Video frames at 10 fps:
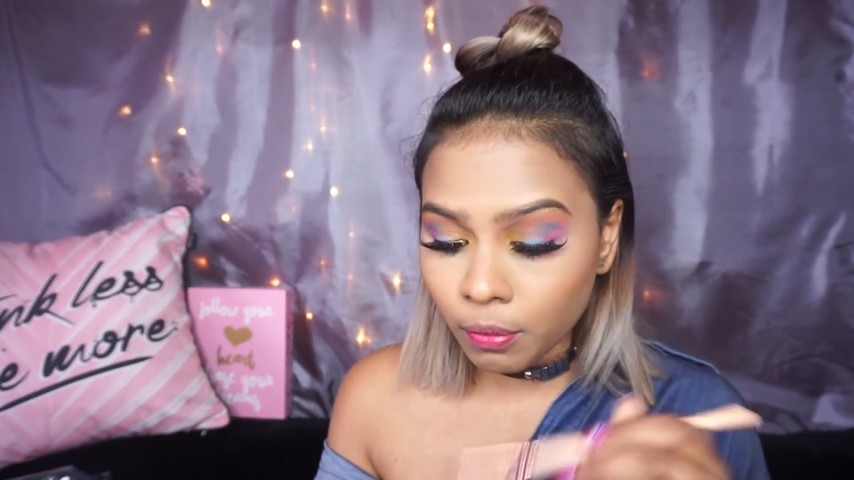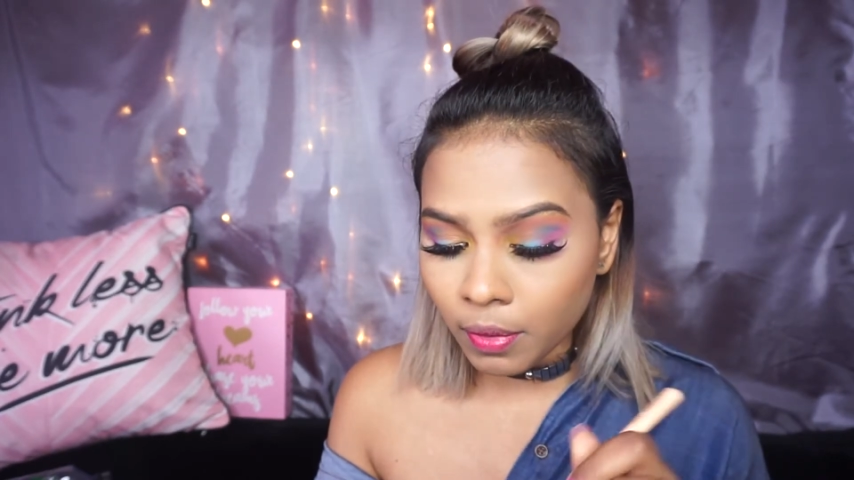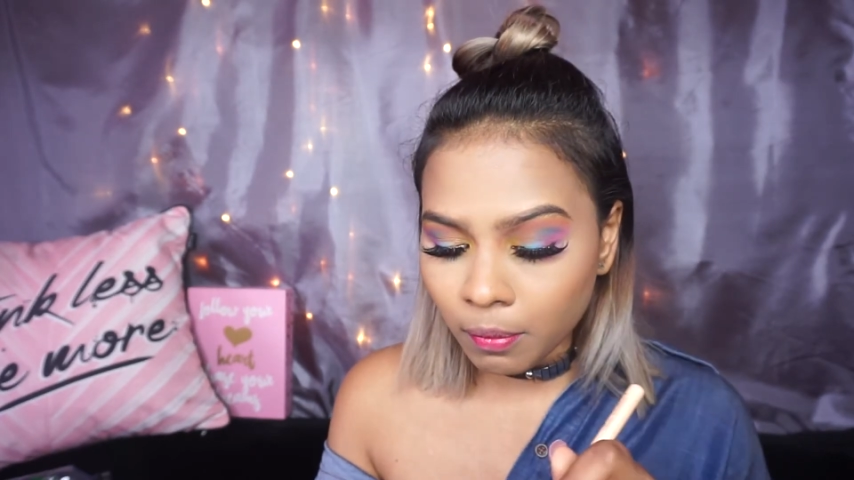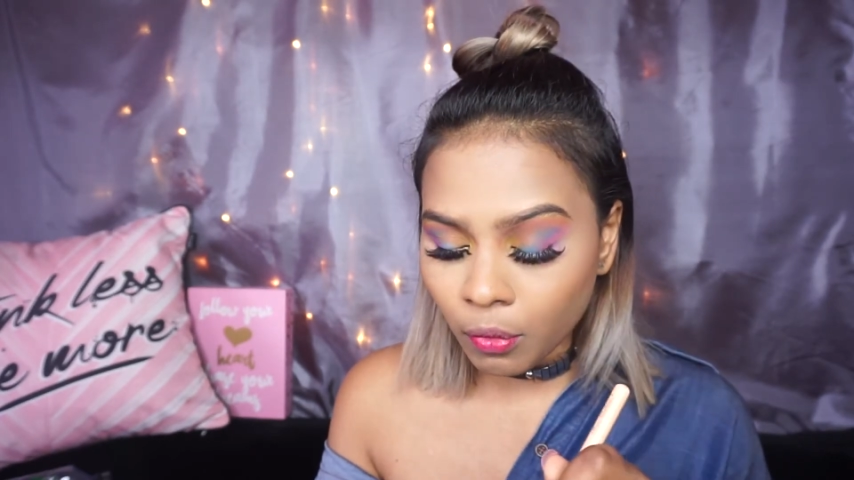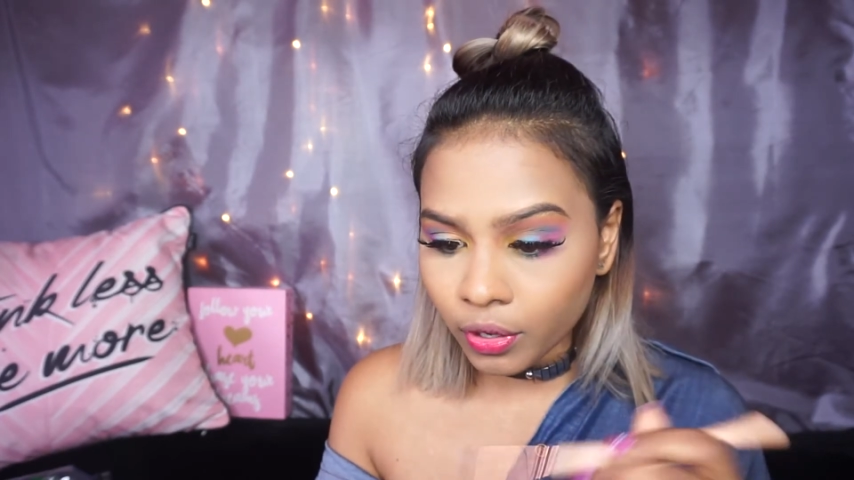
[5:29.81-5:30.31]

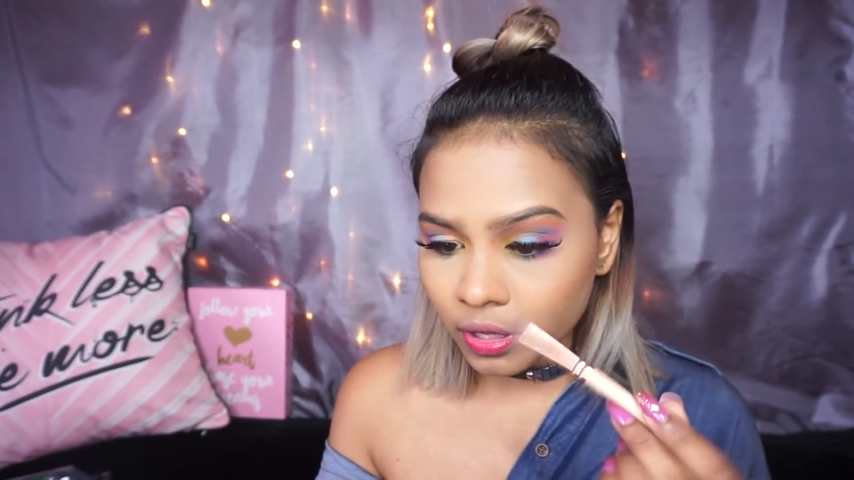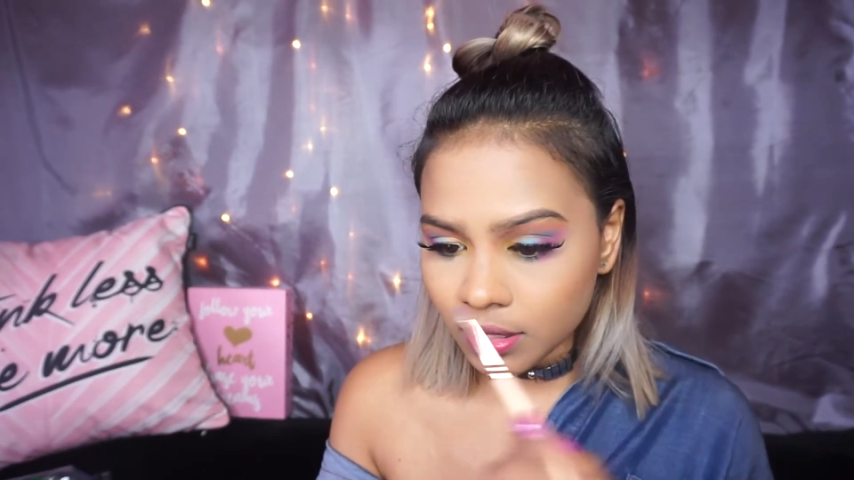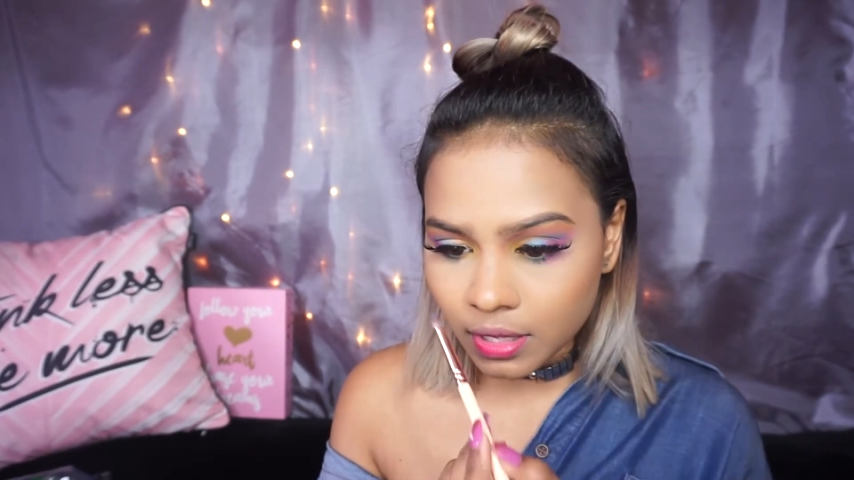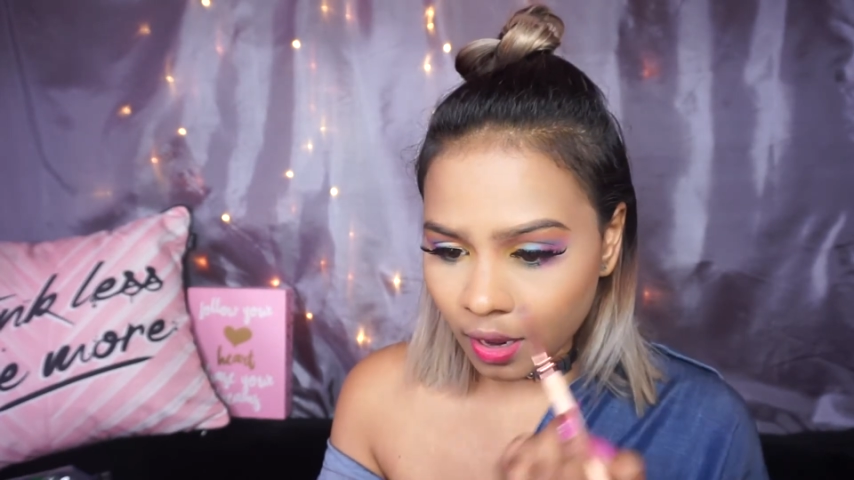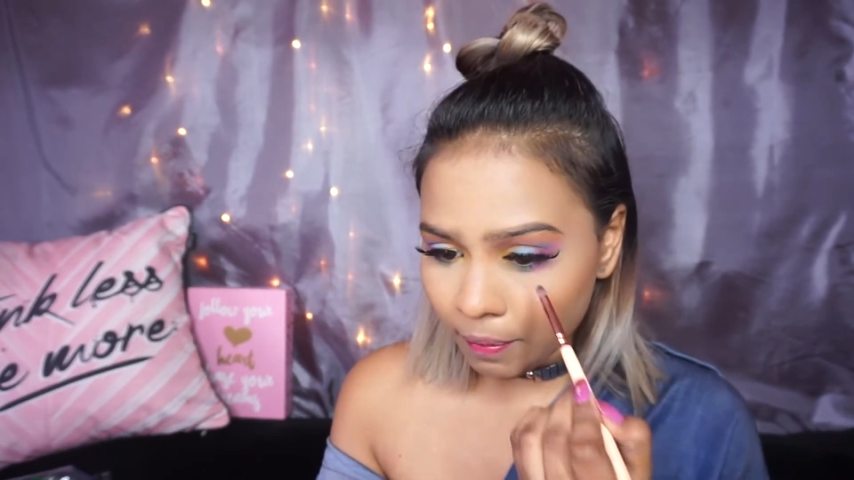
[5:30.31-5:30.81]
bit more
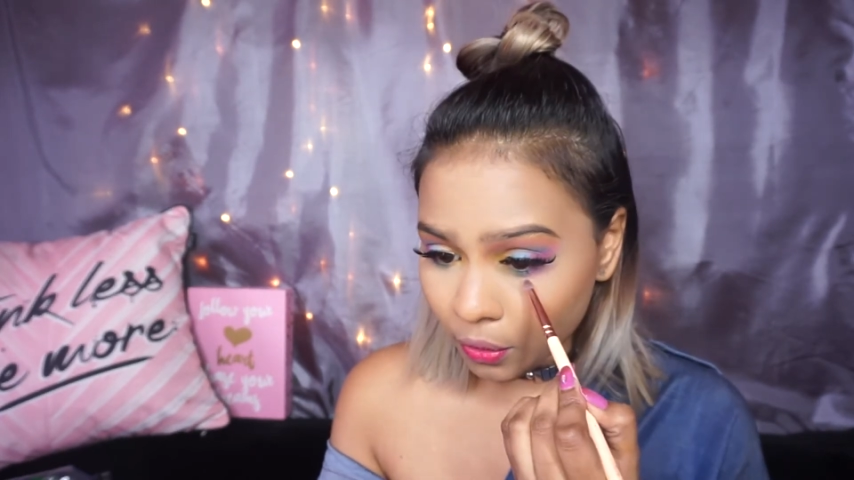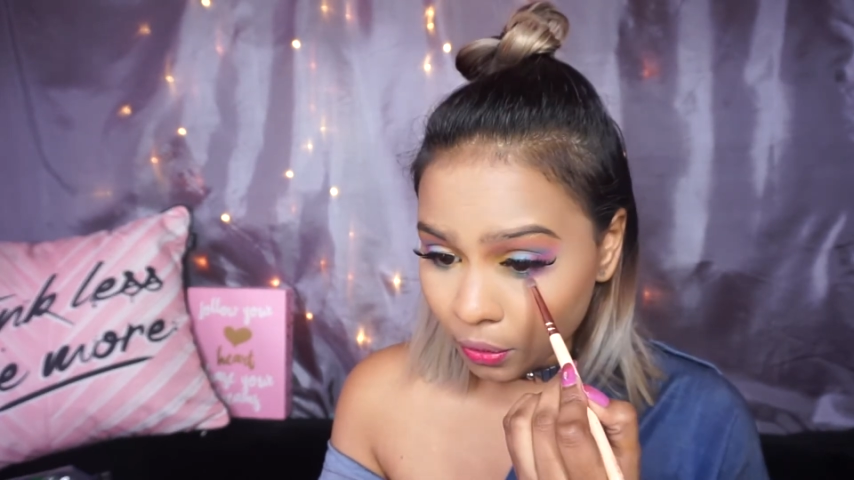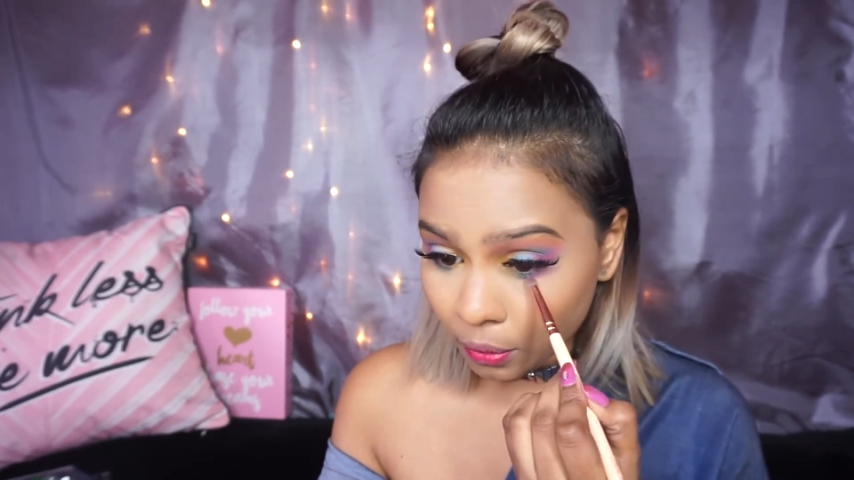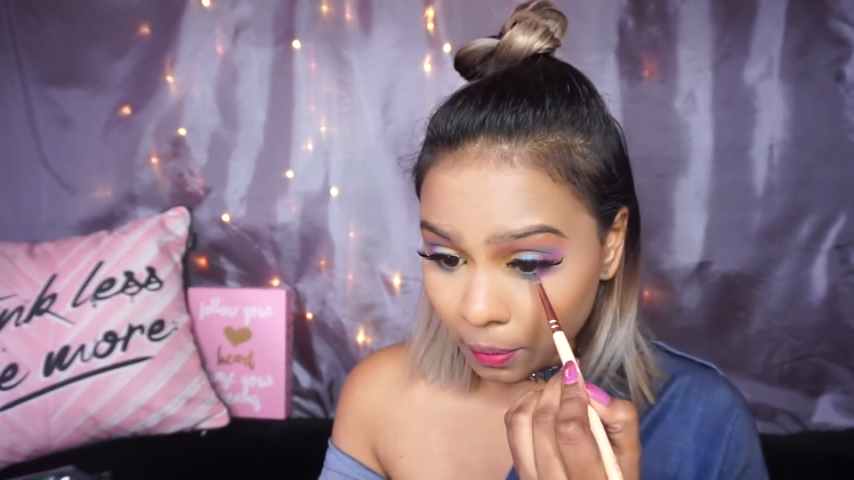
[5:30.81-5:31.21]
this time though,